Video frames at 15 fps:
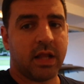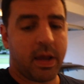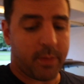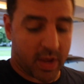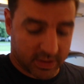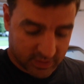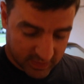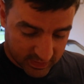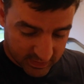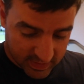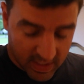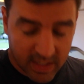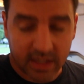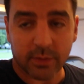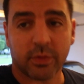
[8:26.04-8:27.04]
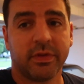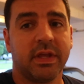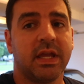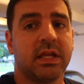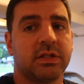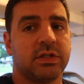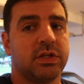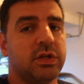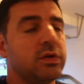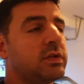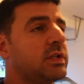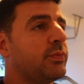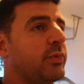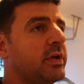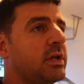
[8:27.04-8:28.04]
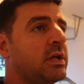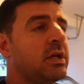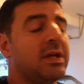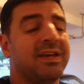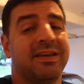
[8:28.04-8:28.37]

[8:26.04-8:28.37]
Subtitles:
I'm actually standing where the engine used to be.